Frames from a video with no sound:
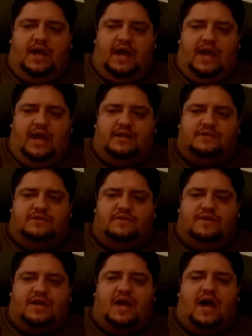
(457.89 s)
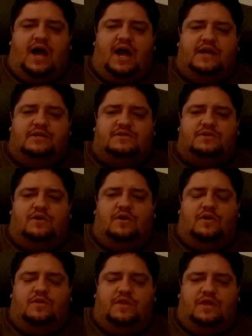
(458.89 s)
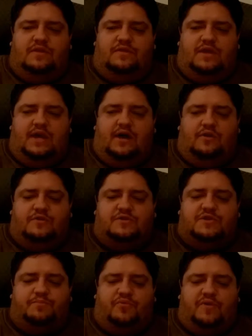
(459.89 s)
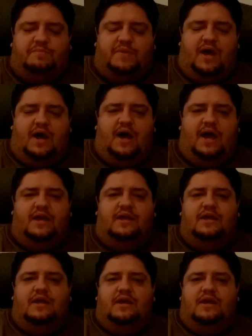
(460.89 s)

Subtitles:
And the Kais, or the Elder Supreme Kai,